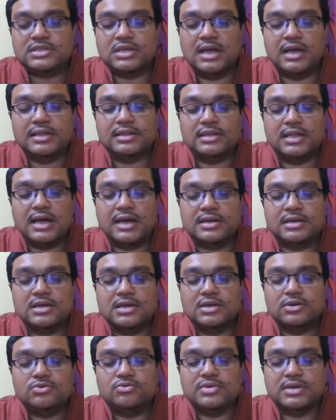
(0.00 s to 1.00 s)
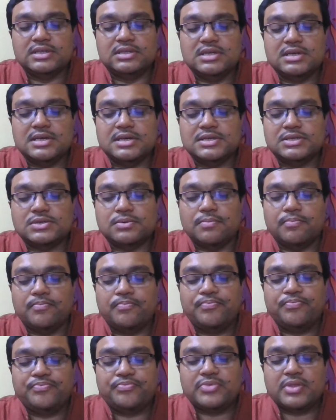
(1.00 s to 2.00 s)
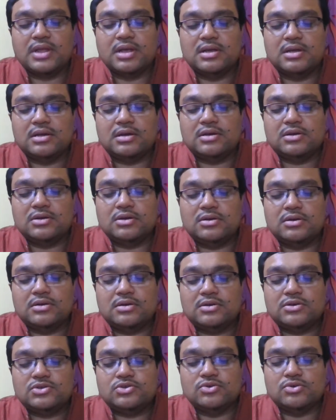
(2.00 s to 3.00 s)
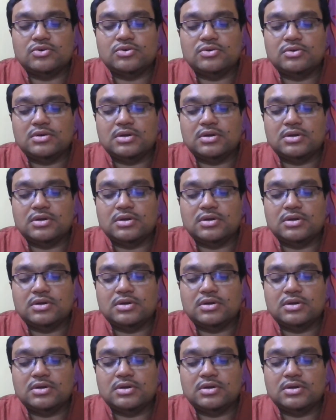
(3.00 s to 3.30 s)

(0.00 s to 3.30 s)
and that to atheism. So